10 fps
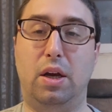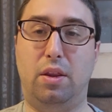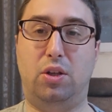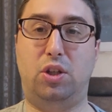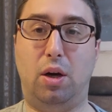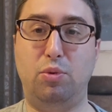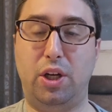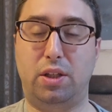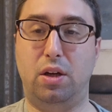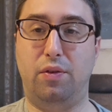the
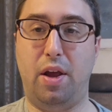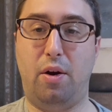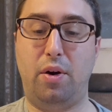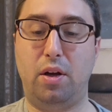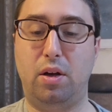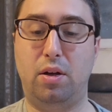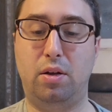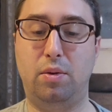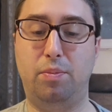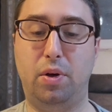subject of an Erech,
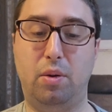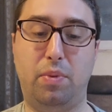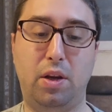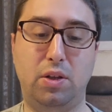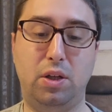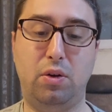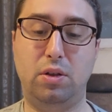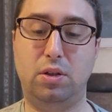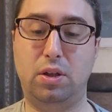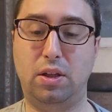but by
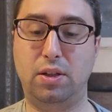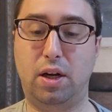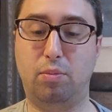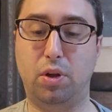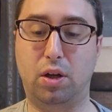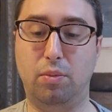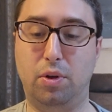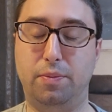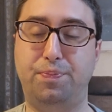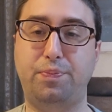Naziris, it's not
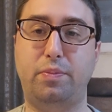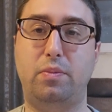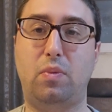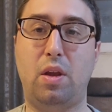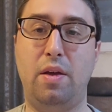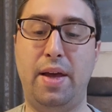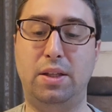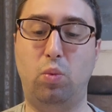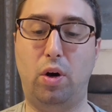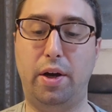applicable. And
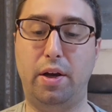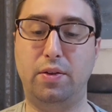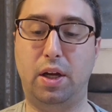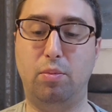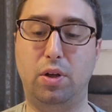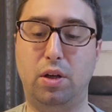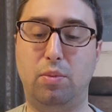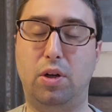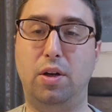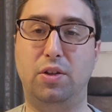that's why it's not
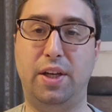applicable. And the